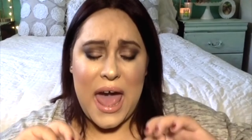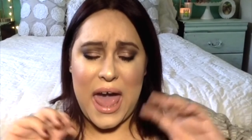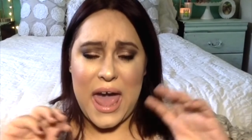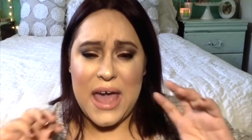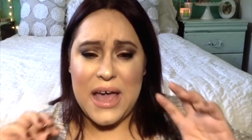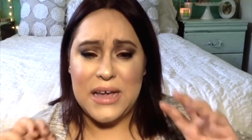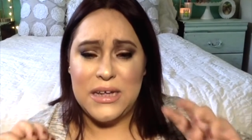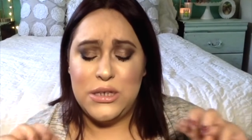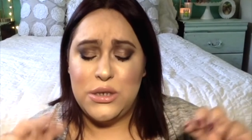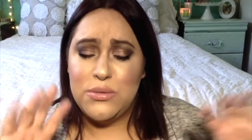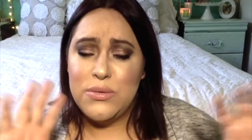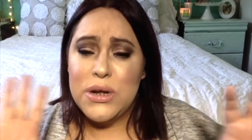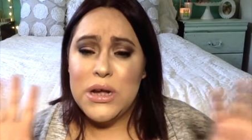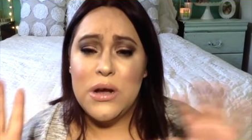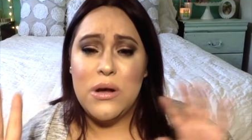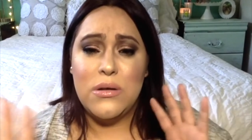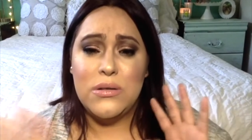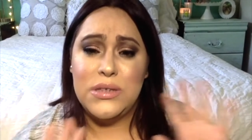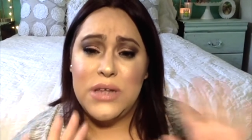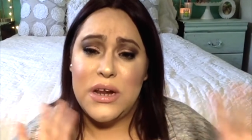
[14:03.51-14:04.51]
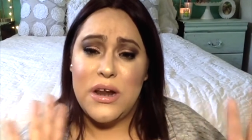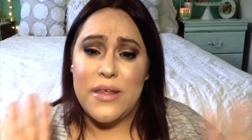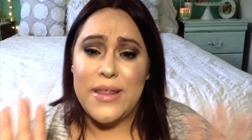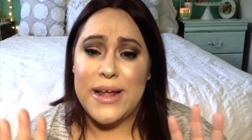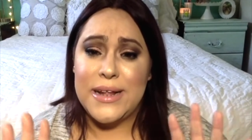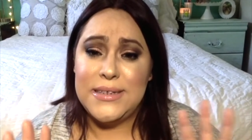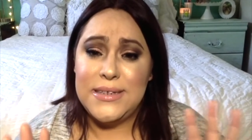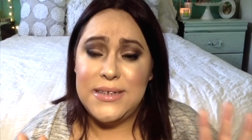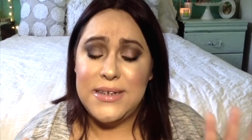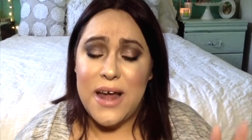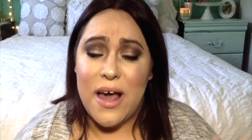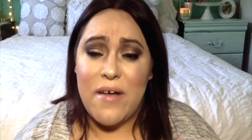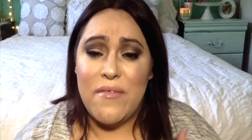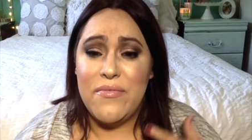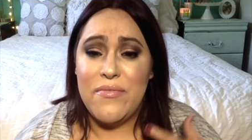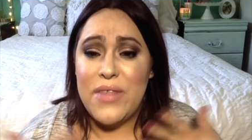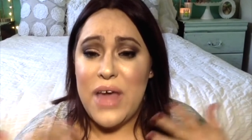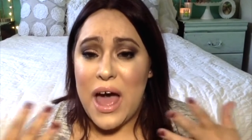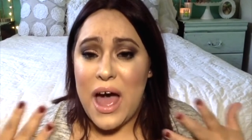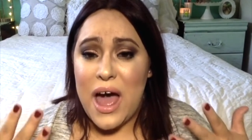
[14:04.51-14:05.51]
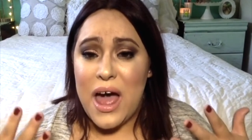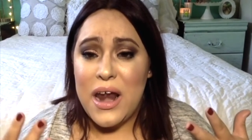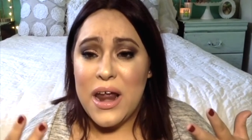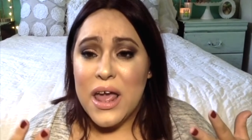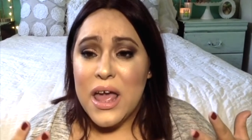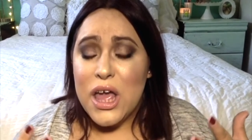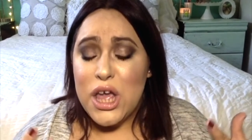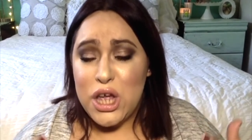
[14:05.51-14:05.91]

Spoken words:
and wrinkles and all that stuff that